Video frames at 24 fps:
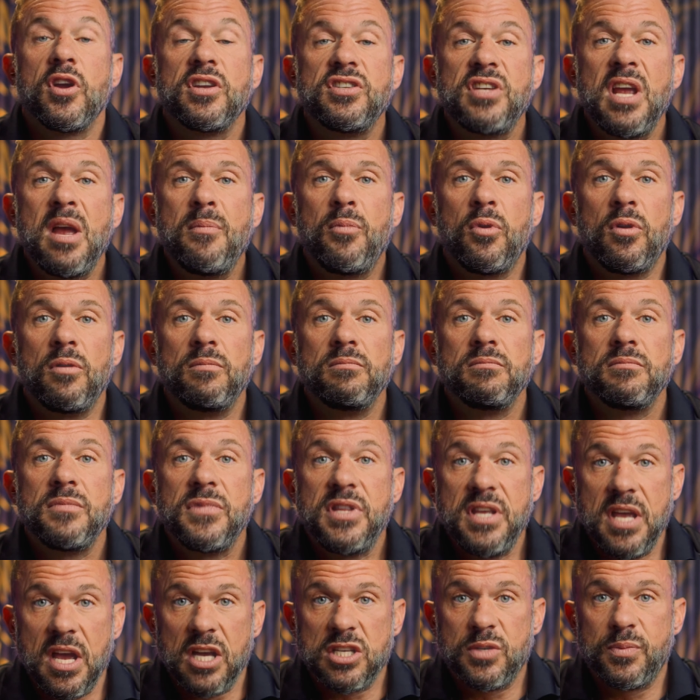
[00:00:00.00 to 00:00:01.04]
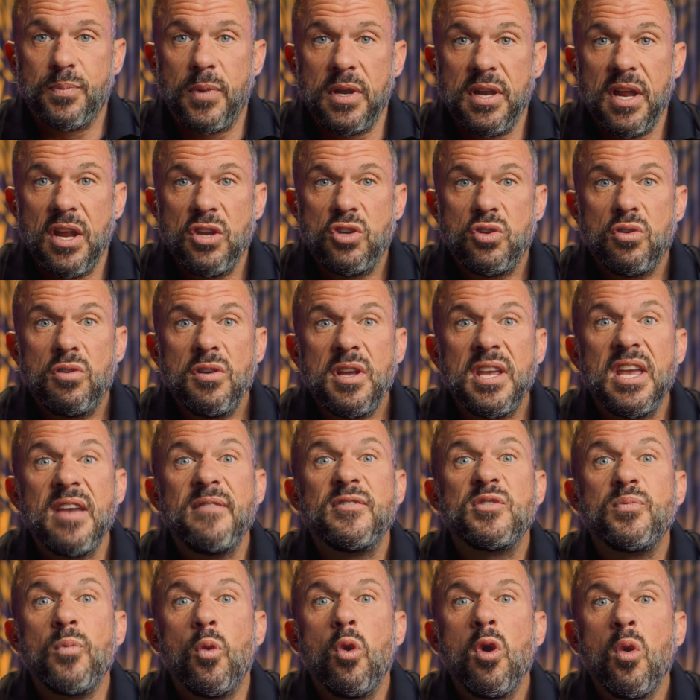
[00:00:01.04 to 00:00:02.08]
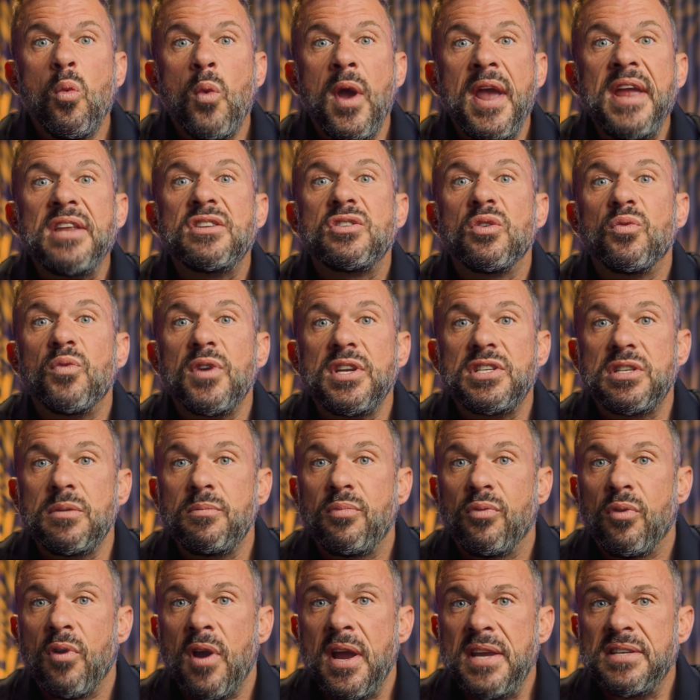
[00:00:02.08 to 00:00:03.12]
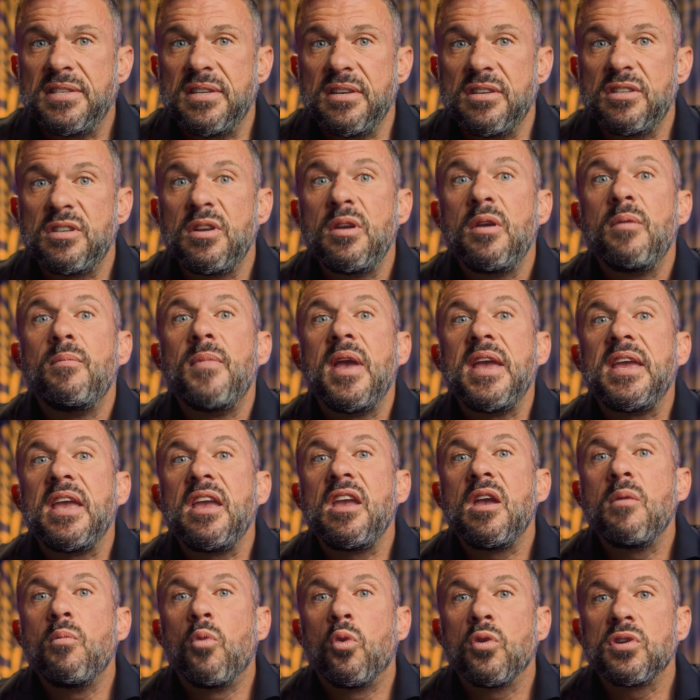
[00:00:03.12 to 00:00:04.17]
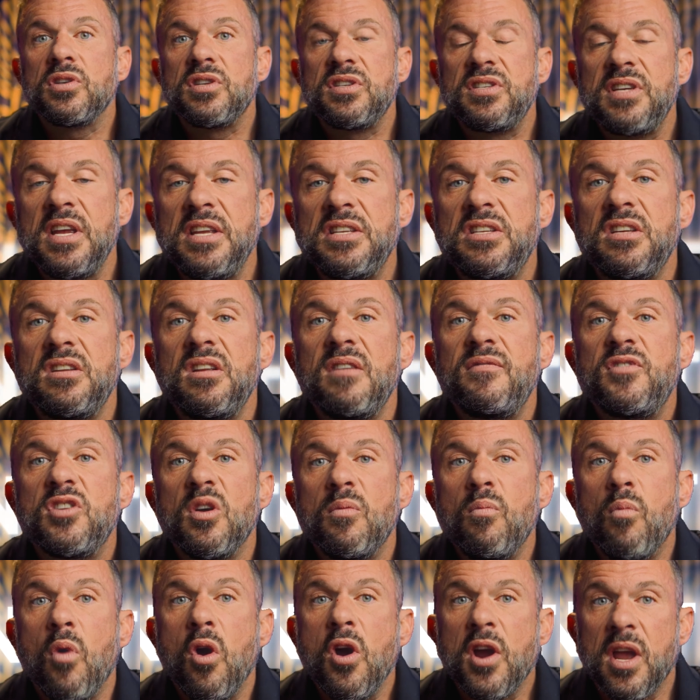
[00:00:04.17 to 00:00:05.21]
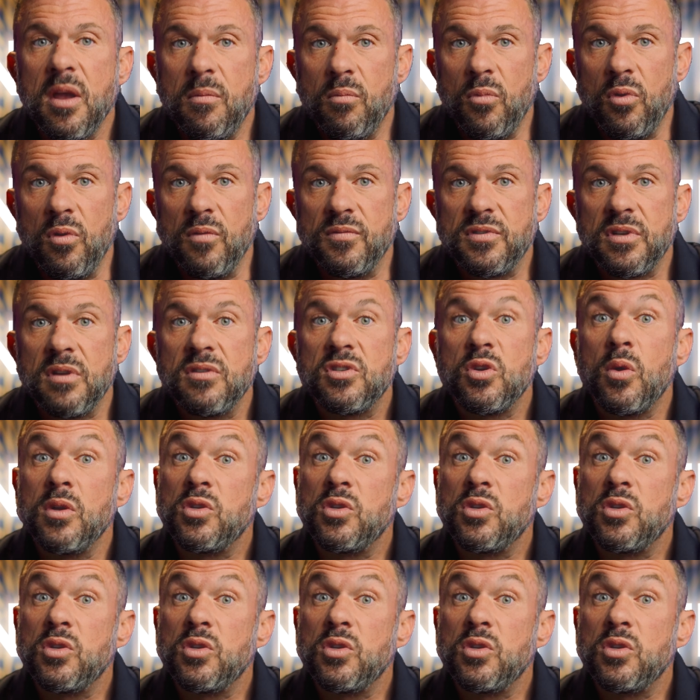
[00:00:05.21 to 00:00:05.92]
example, the exponential gives more weight to recent prices, making it more sensitive to market moves, so